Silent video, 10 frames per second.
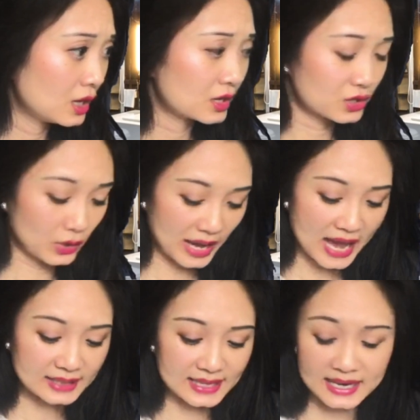So it
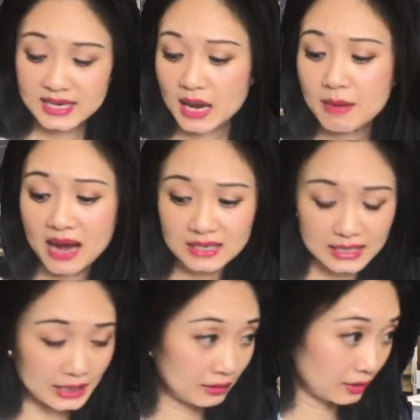has
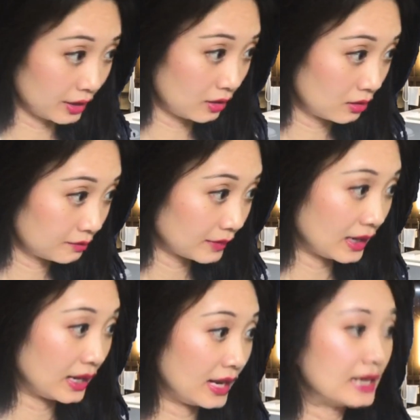antibacterial,
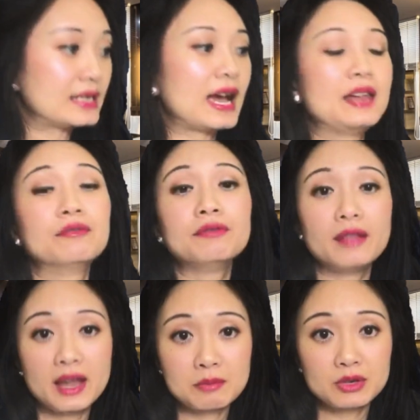
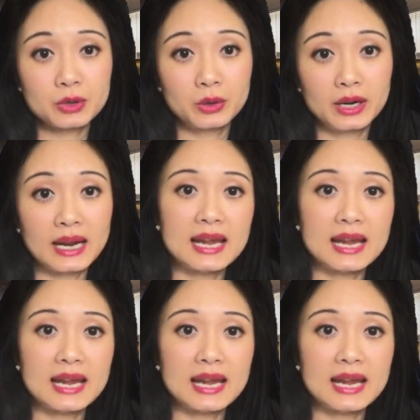anti-inflammatory,